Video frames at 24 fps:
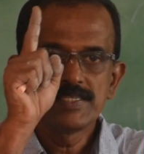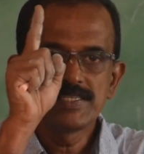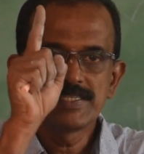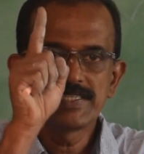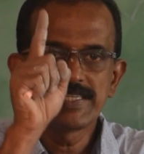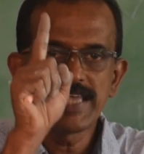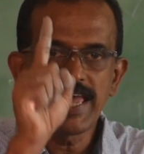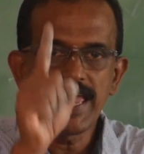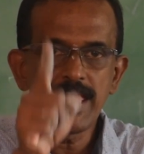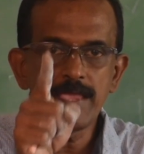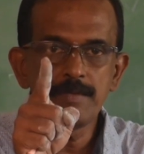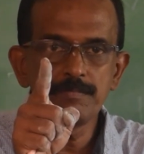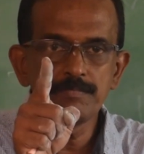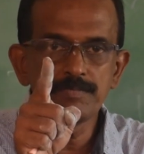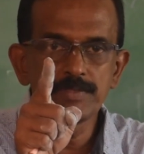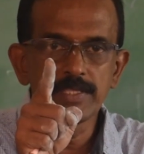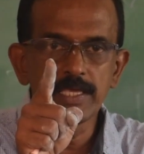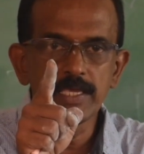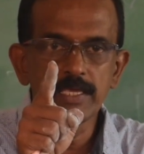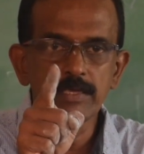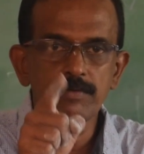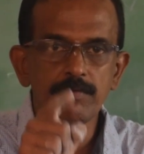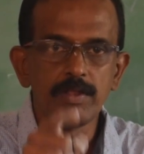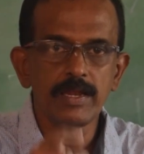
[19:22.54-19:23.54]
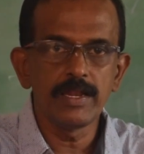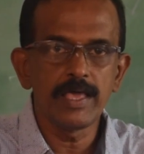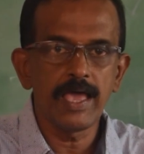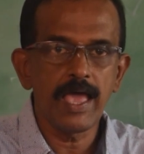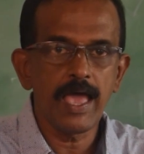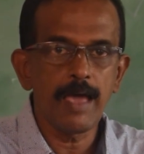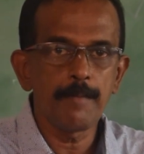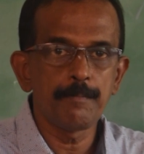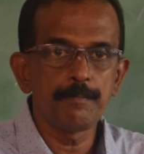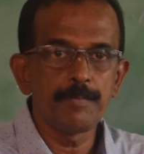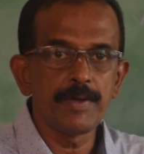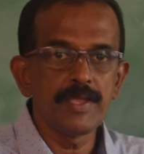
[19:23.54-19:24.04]
Same thing will
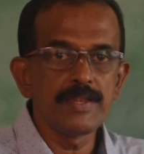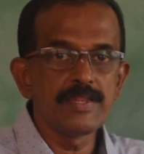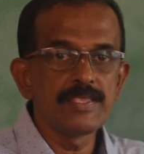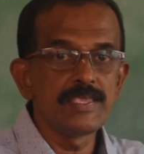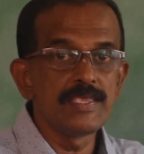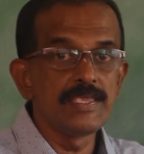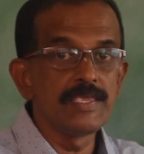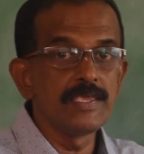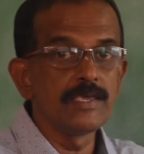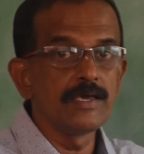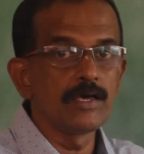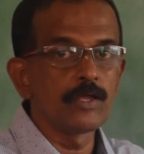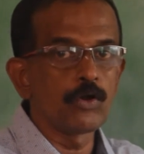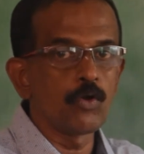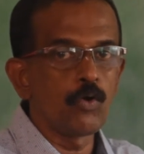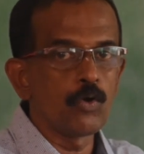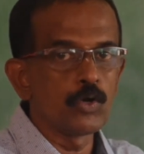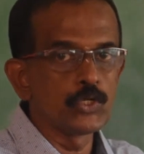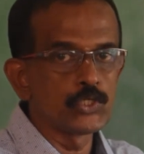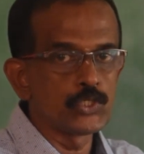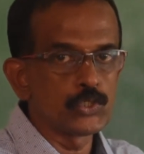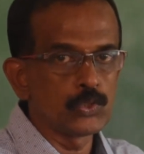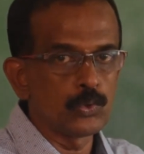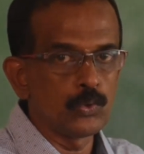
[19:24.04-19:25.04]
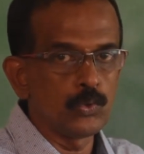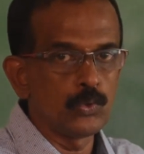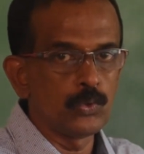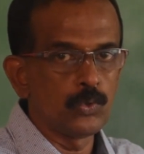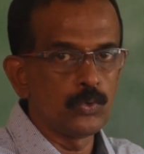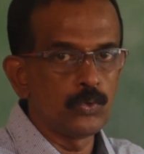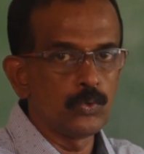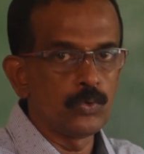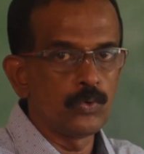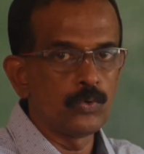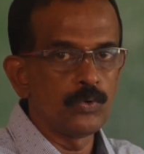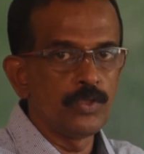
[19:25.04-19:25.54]
happen here
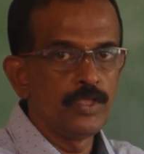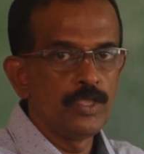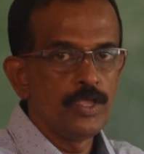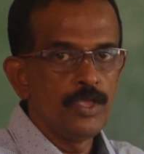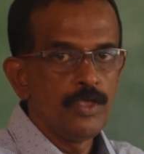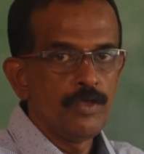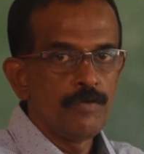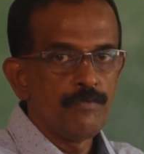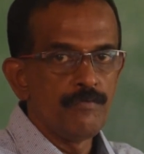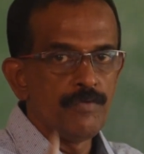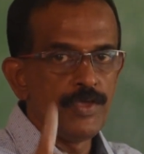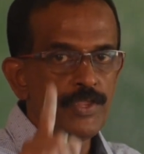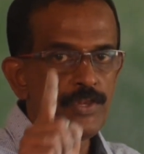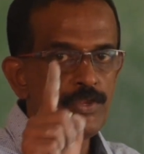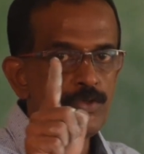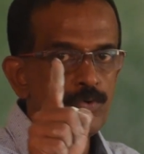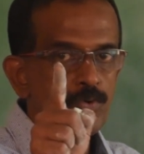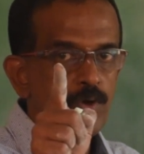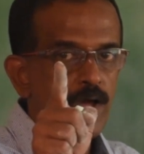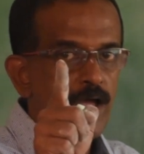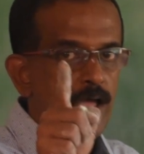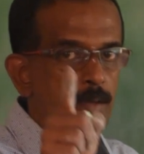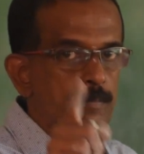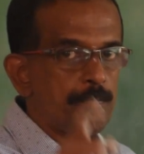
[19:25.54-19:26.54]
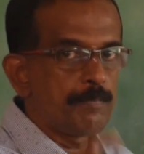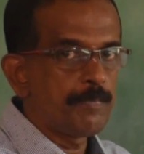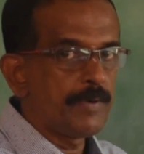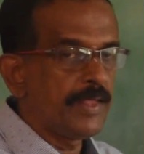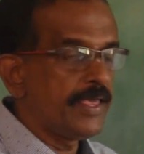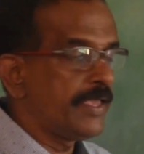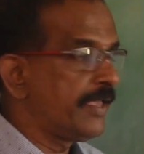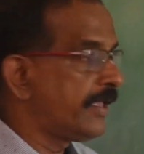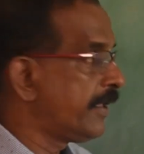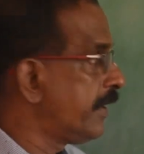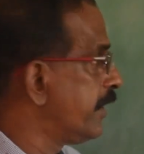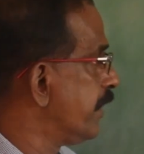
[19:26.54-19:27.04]
also. When you
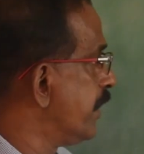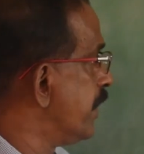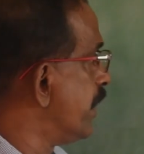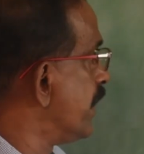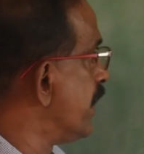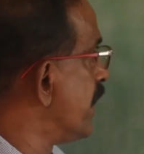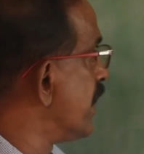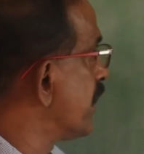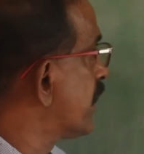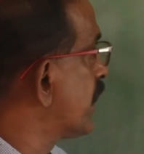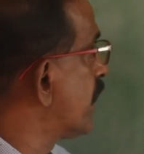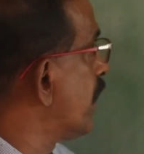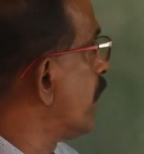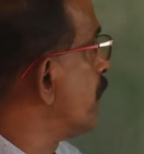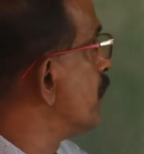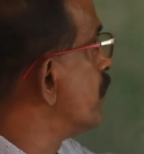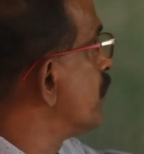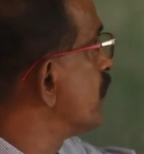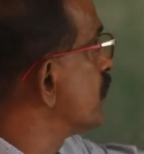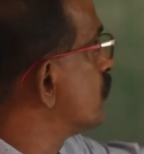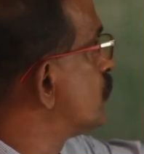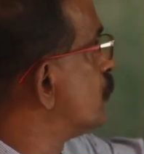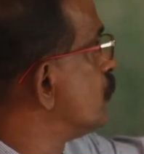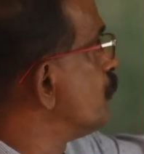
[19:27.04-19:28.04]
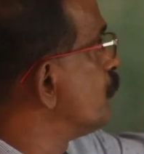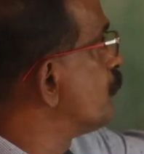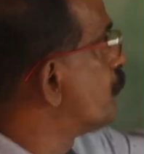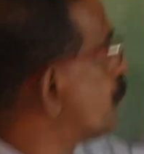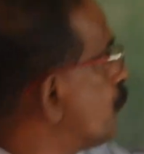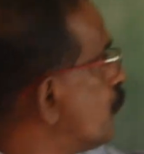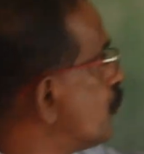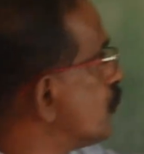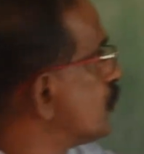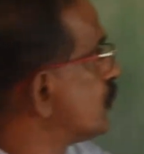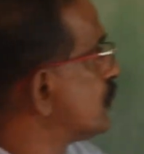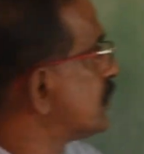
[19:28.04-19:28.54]
apply a compressive
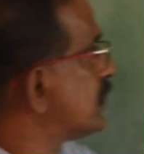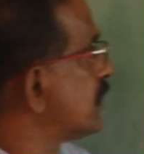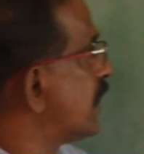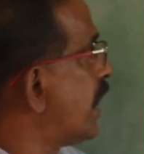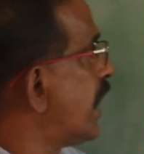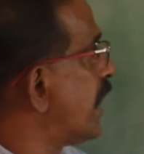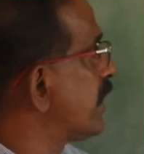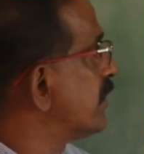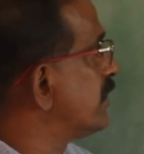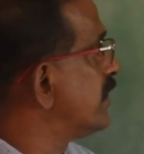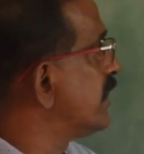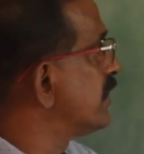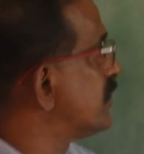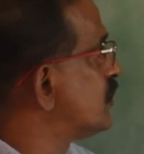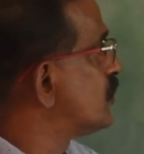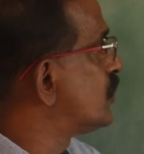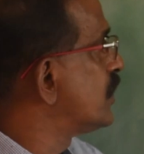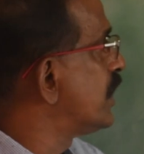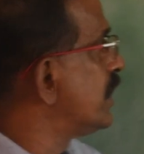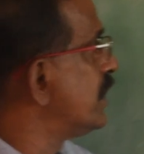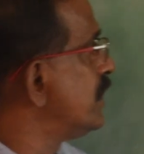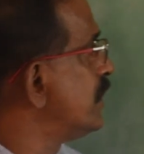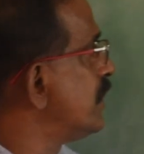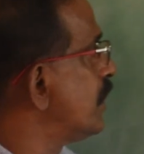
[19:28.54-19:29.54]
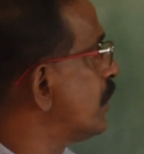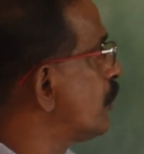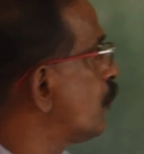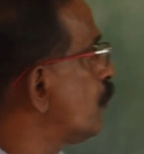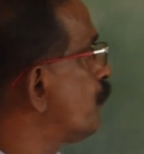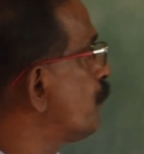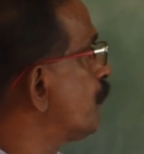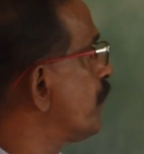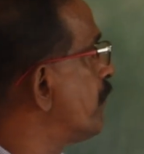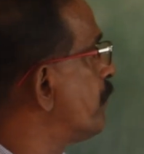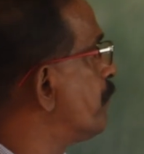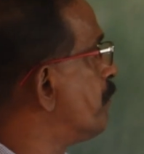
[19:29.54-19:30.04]
force at the center
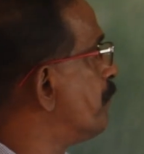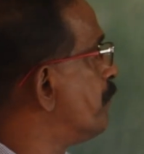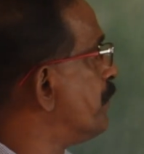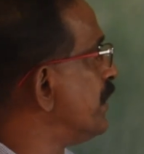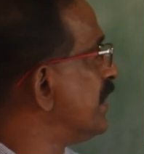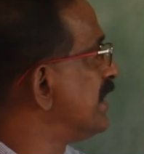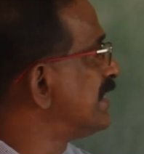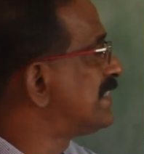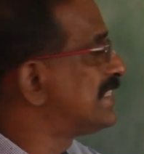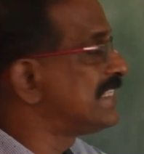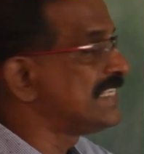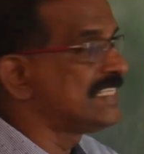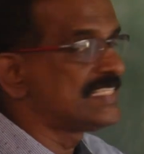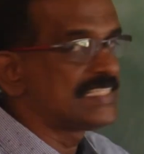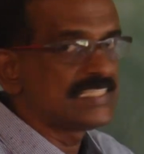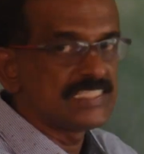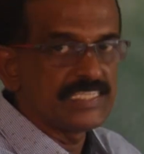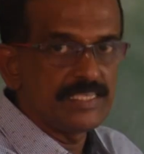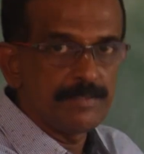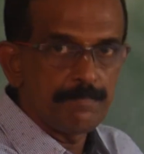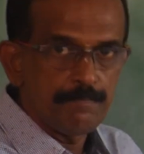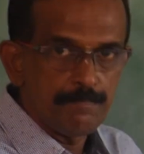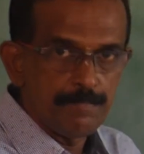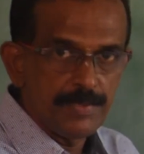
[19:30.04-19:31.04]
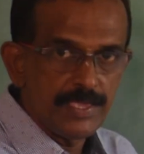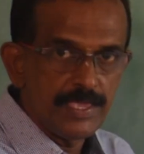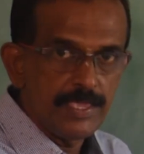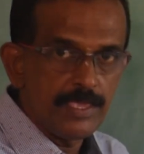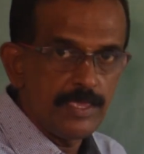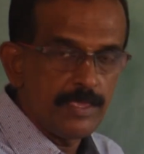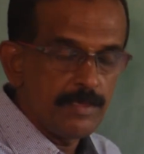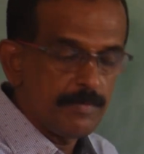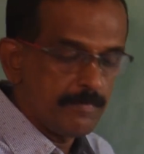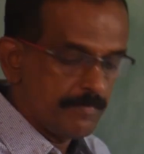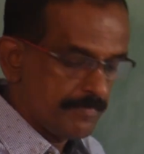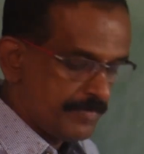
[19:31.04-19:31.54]
of a P.C.C
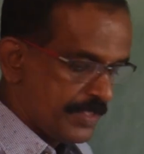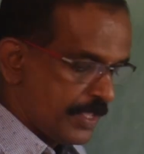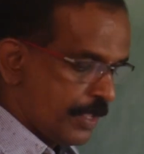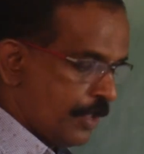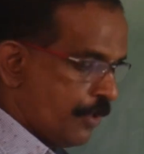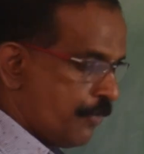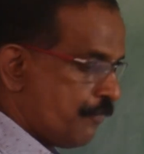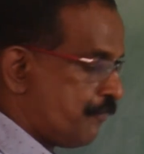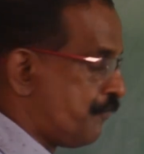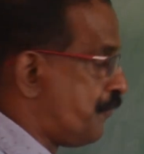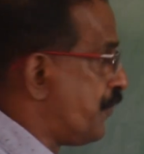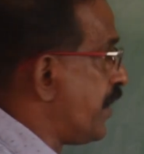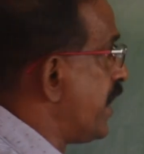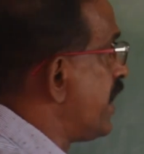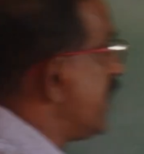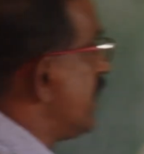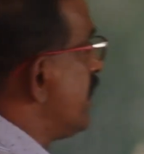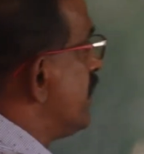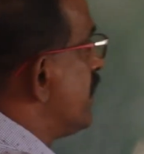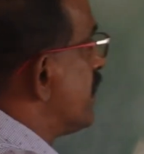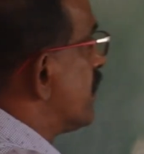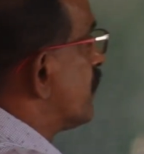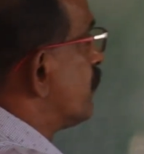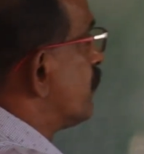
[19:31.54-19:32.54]
beam, failure